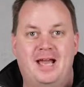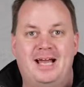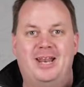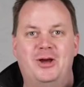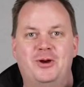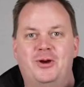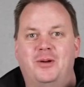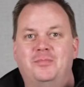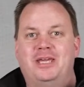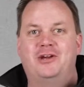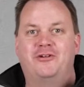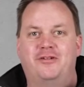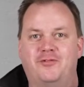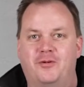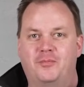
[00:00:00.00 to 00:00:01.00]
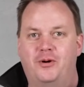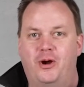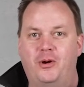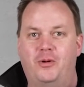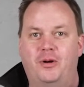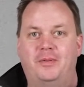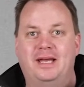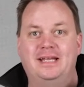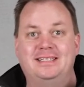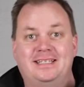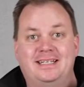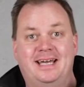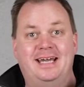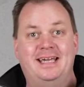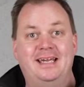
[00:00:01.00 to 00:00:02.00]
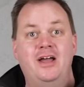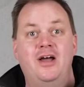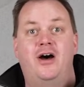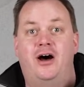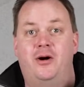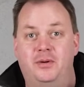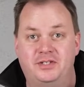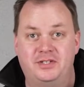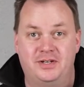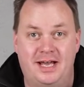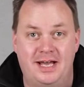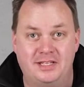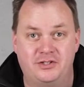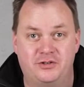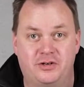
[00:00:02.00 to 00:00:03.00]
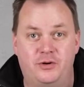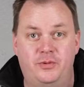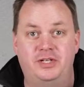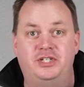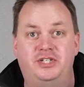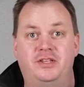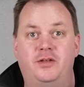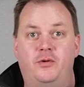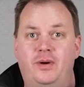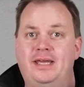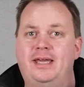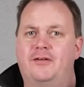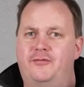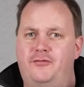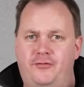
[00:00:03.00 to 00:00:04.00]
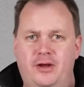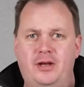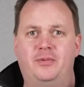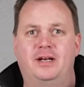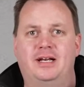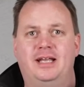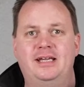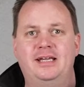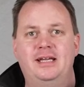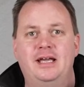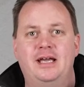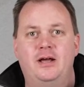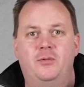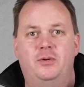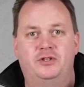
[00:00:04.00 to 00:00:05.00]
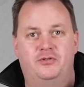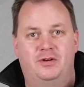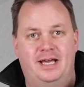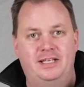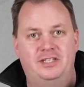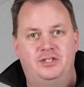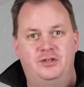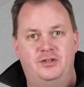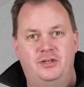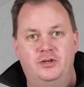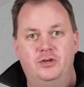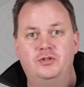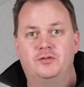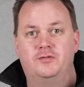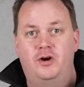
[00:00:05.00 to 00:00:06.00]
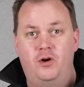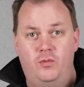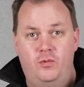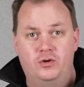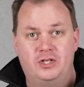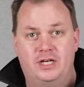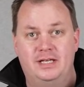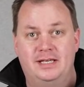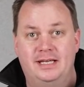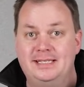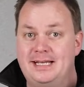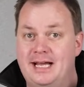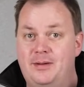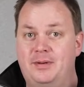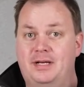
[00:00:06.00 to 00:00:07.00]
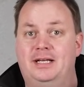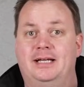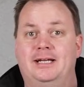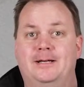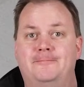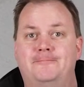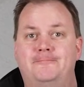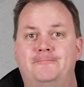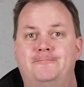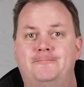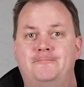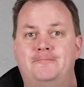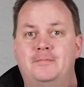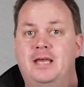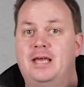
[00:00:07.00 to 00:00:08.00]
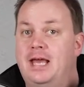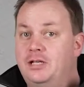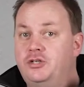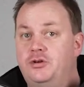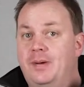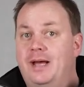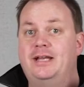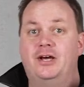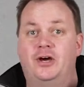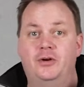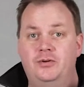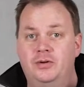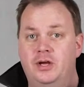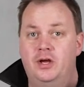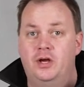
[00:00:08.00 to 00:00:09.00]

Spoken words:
Hello, I'm Kerry from Proquip, and today I want to answer a question that we get frequently, which relates to the use of hot water in carpet cleaning. As you may know,